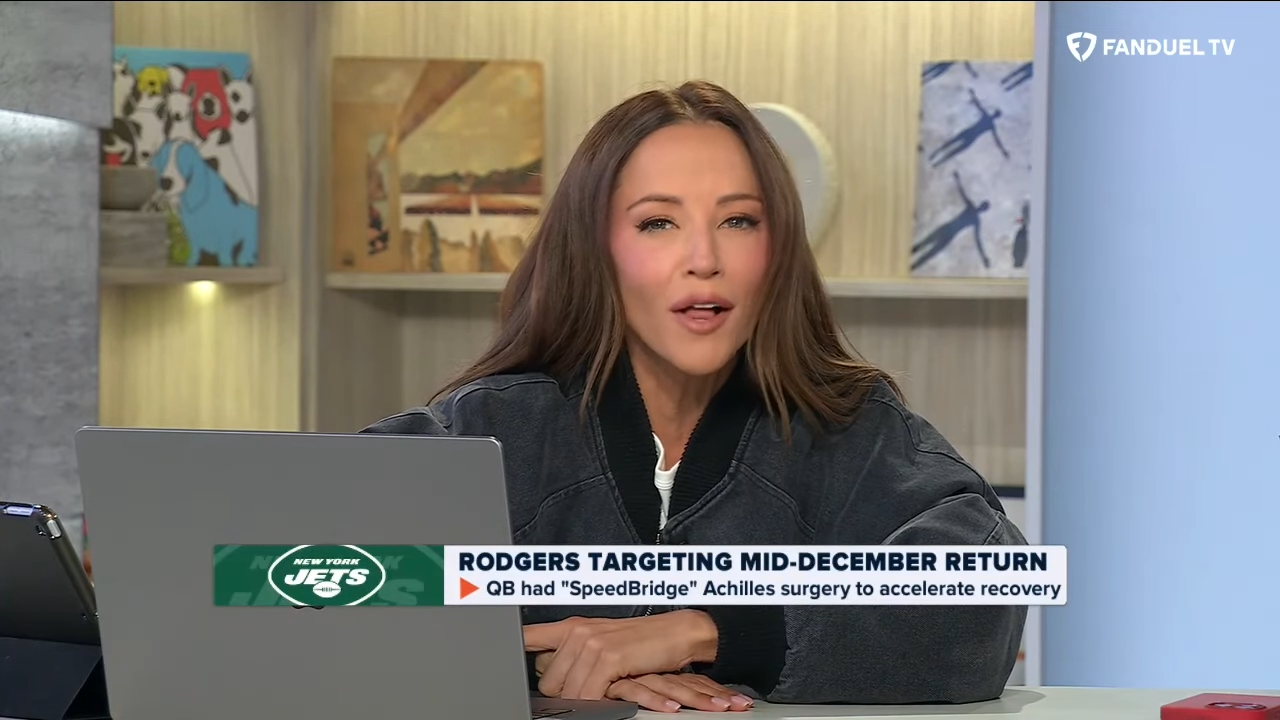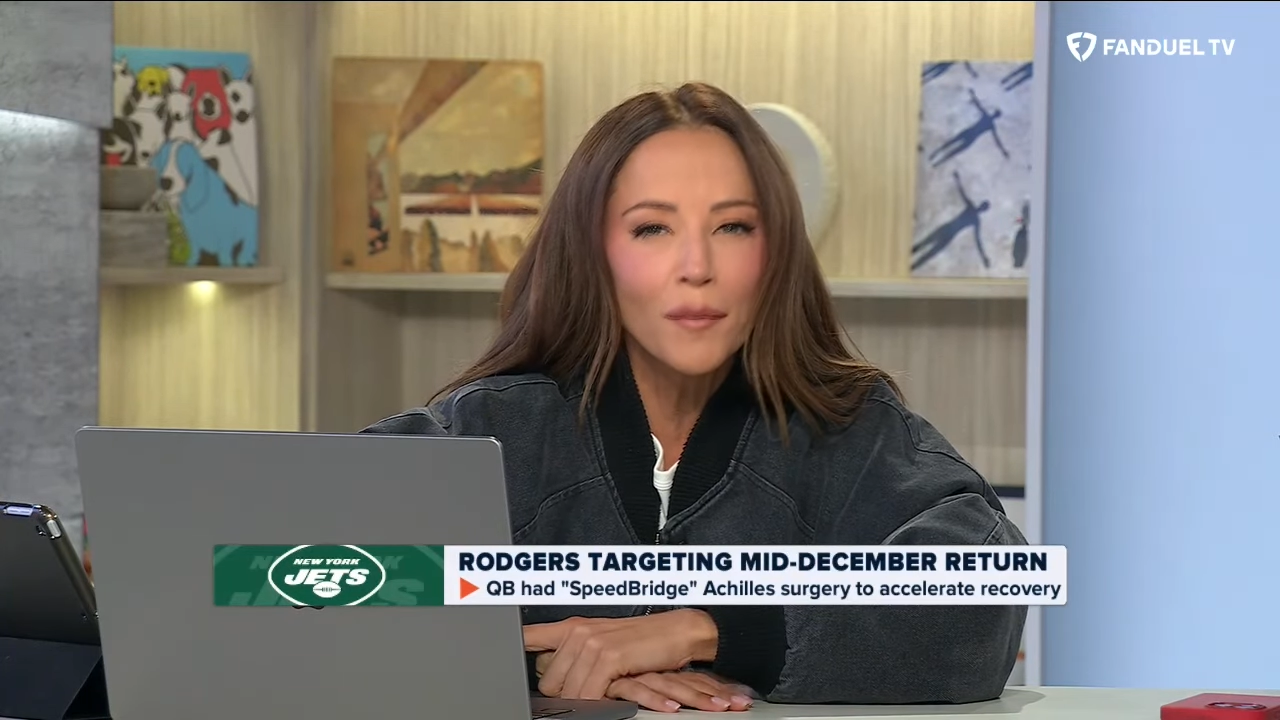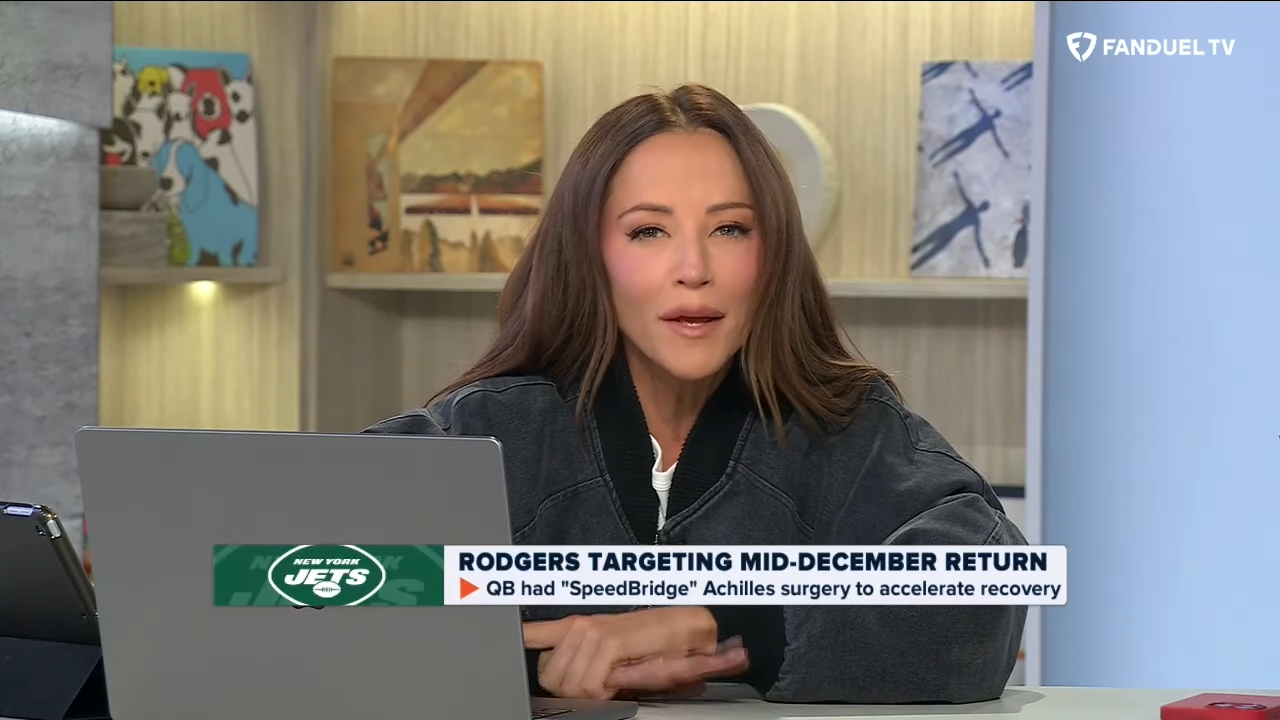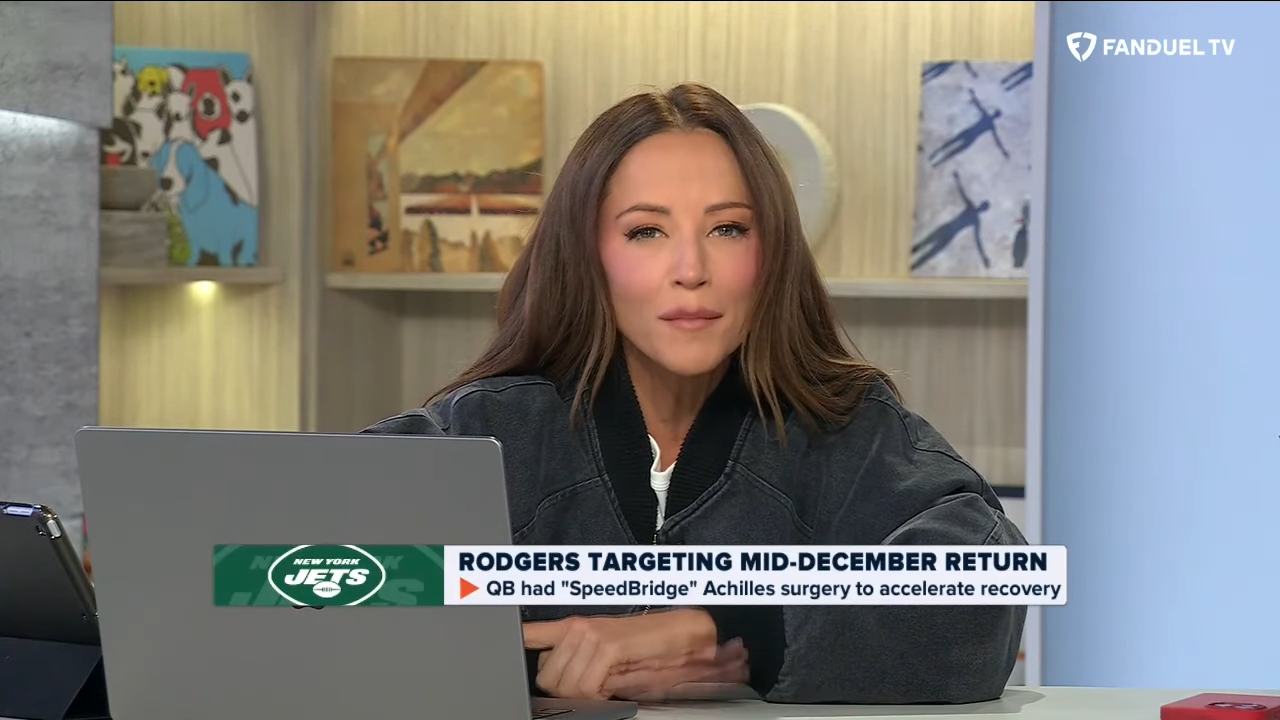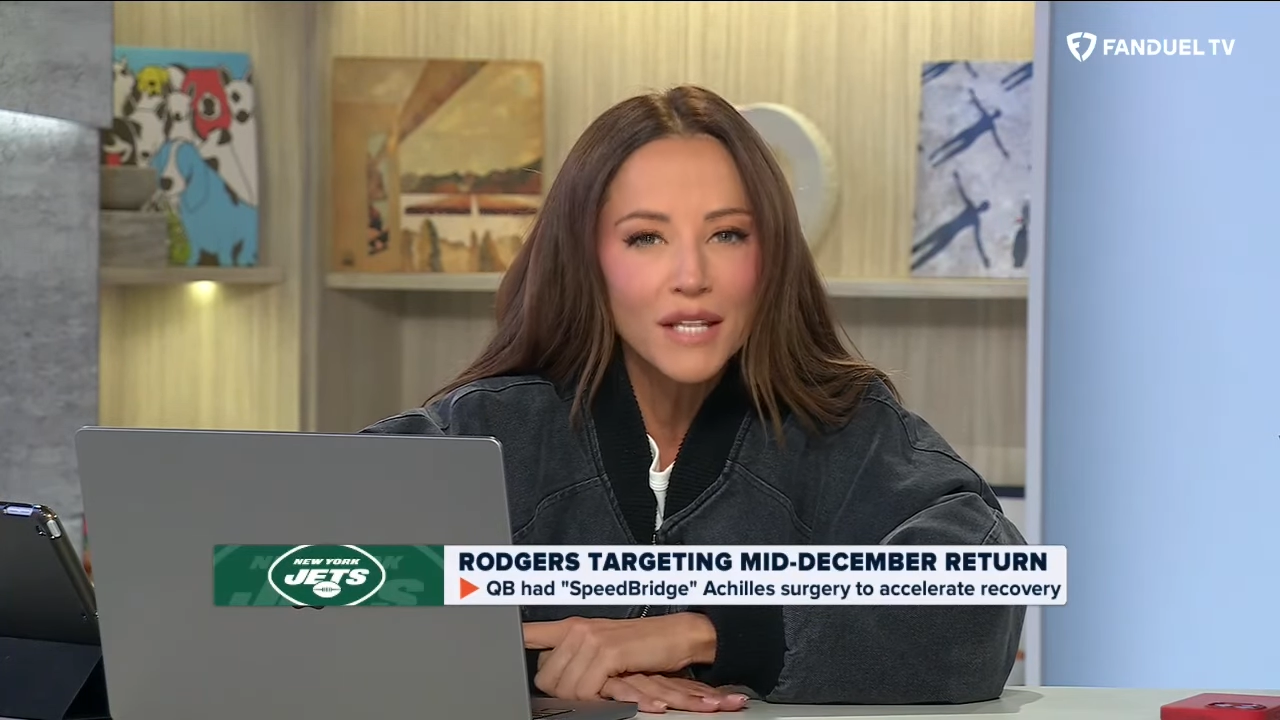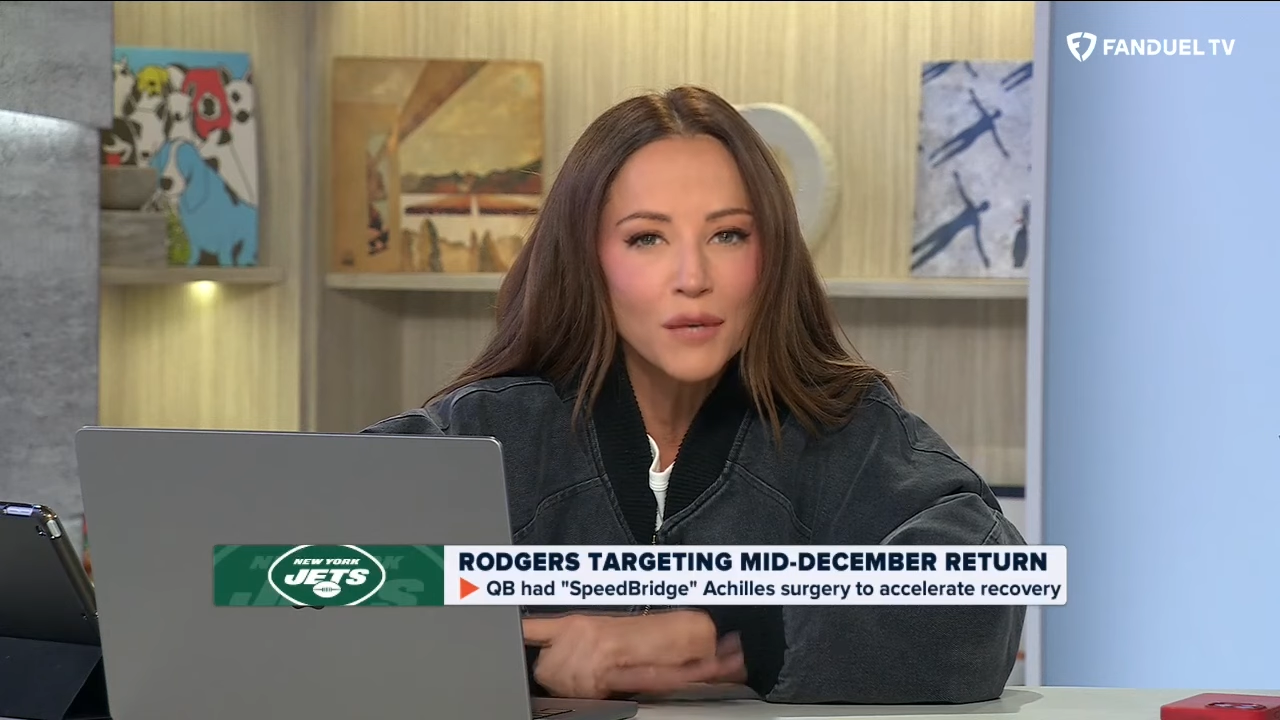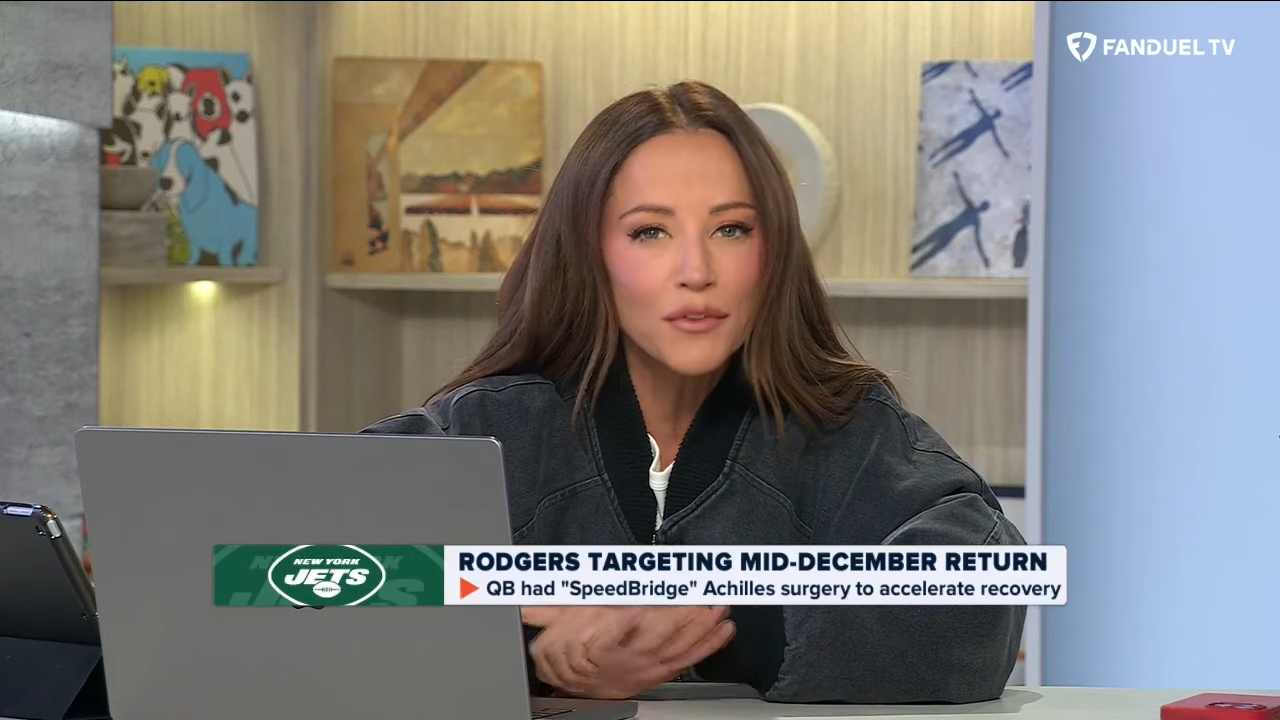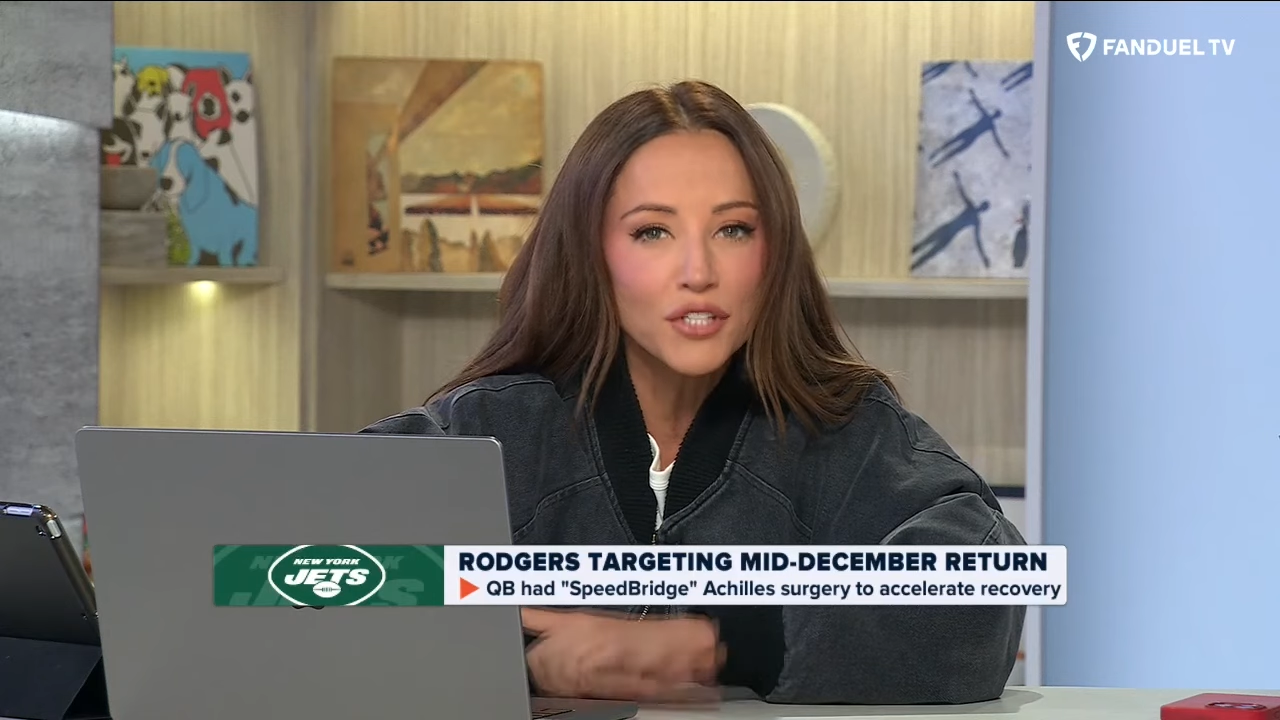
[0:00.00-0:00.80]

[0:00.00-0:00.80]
followed by a meeting